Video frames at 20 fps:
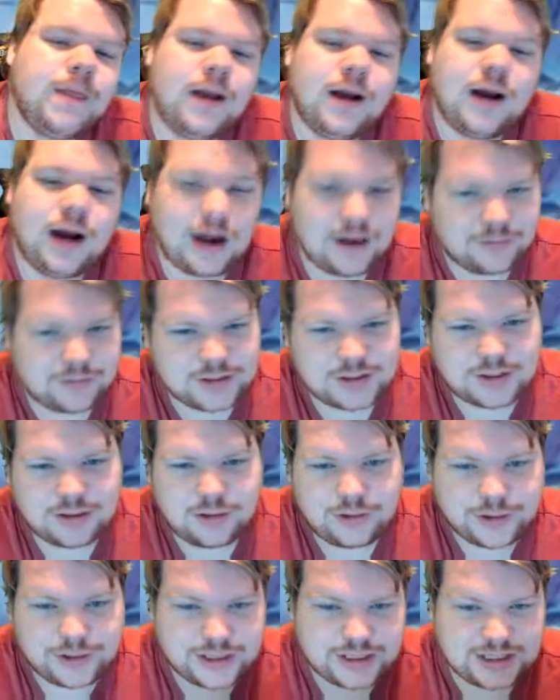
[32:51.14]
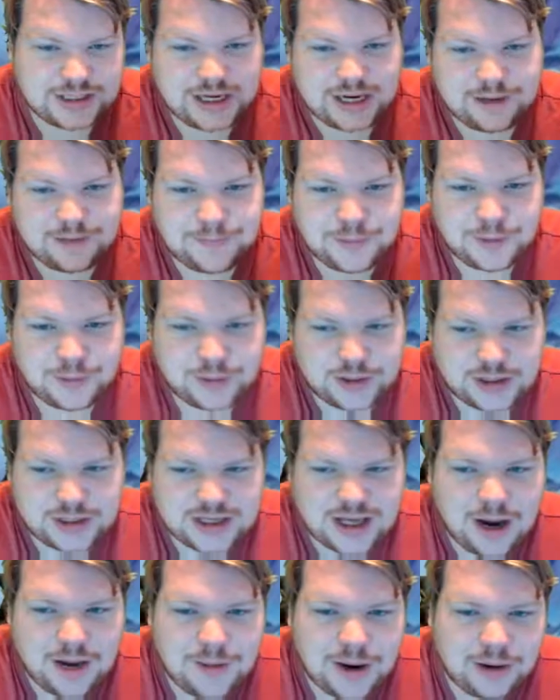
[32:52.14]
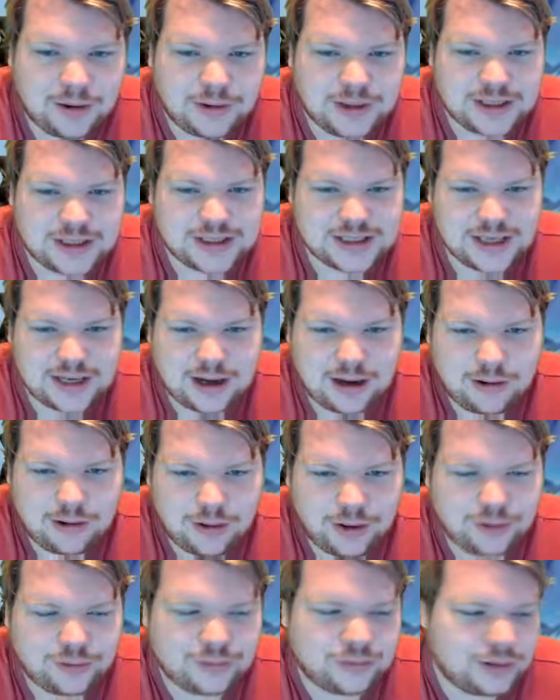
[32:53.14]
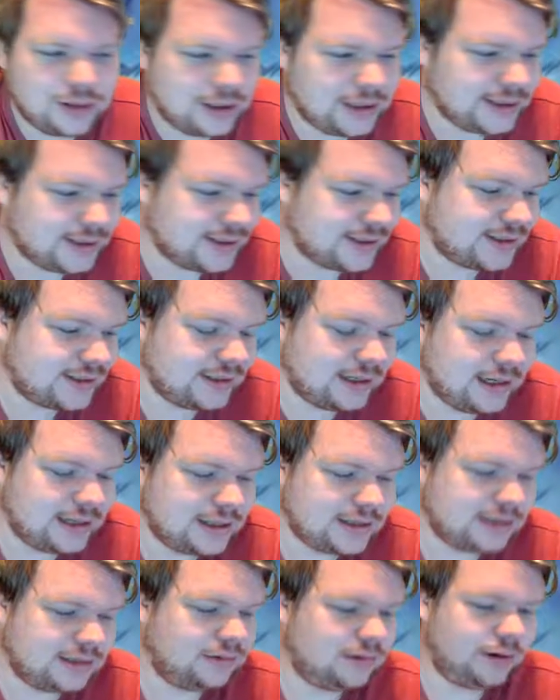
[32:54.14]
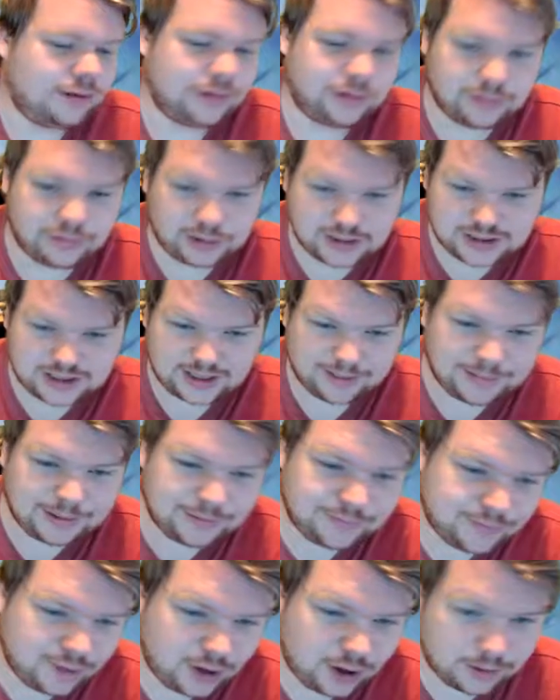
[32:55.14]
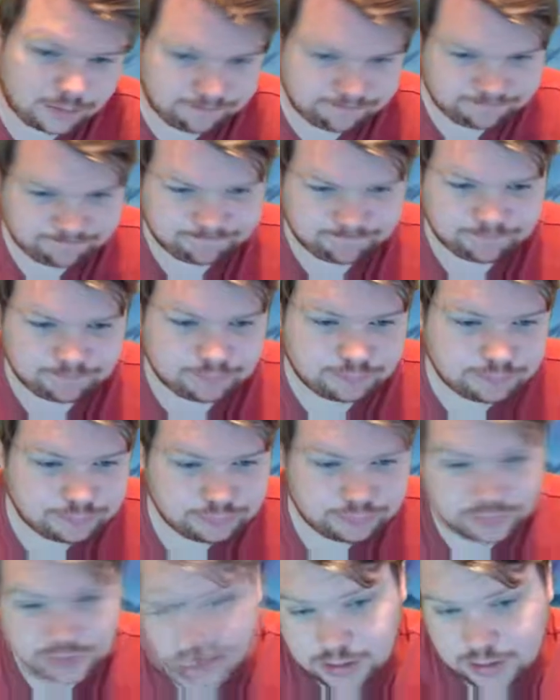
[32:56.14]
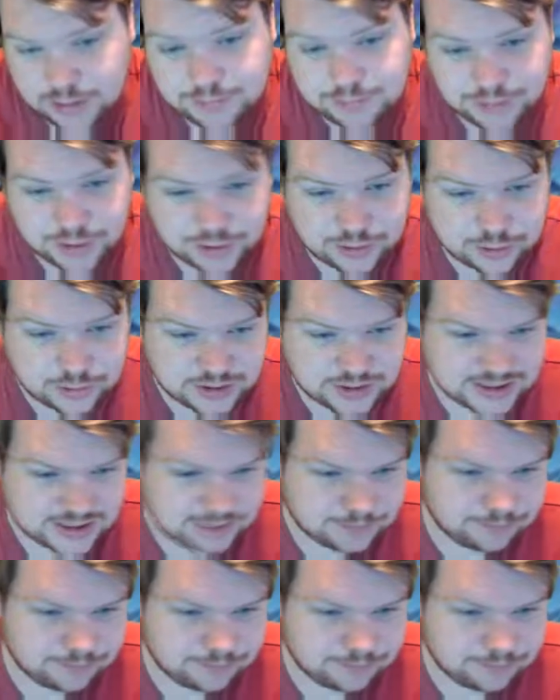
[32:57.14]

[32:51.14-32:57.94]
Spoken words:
And after so long, you can see you can put them on a timeout, and you say how long they're on timeout for. Pretty cool system.